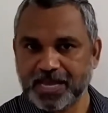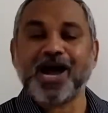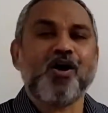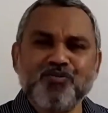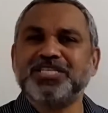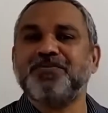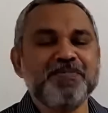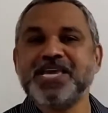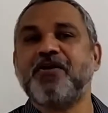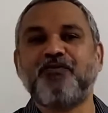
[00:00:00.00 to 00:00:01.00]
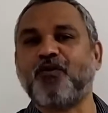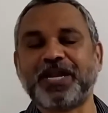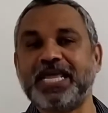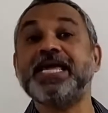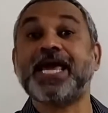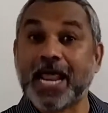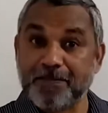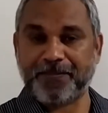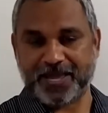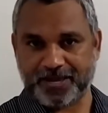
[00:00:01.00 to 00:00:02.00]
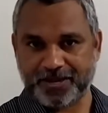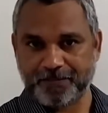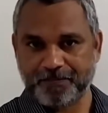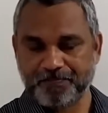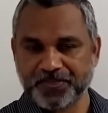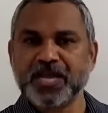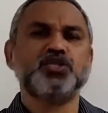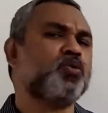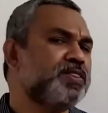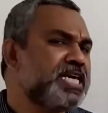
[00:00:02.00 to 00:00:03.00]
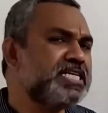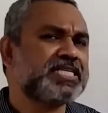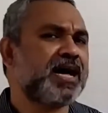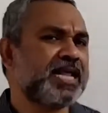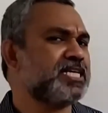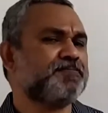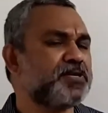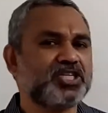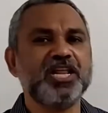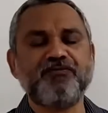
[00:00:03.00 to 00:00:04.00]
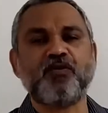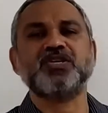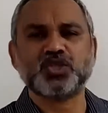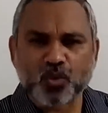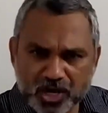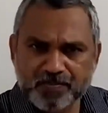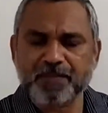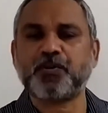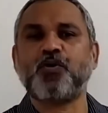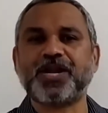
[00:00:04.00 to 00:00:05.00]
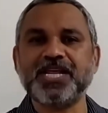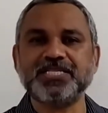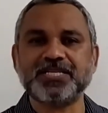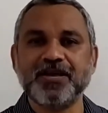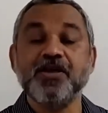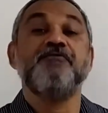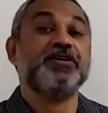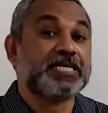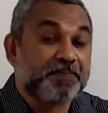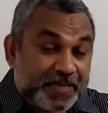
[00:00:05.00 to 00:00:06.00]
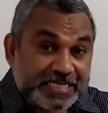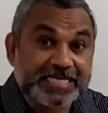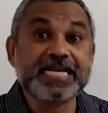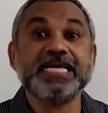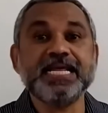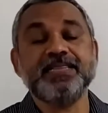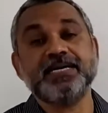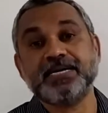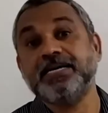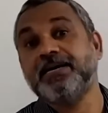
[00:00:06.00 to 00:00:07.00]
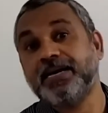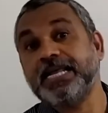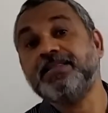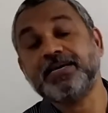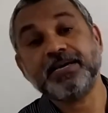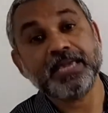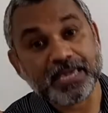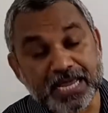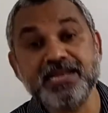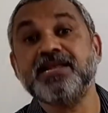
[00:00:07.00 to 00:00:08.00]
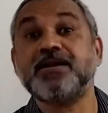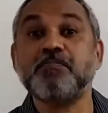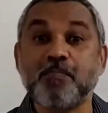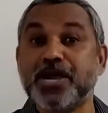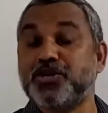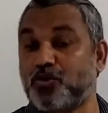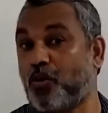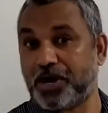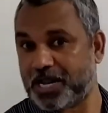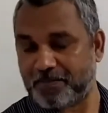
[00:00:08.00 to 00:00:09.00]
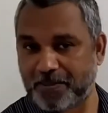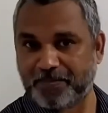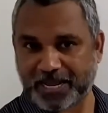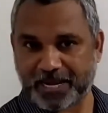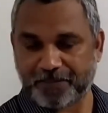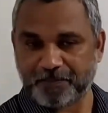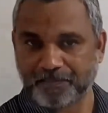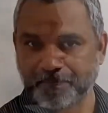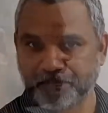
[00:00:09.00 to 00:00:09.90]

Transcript: How is MIA40 helping? So these are especially for soluble proteins which are present in the inner mitochondrial membrane.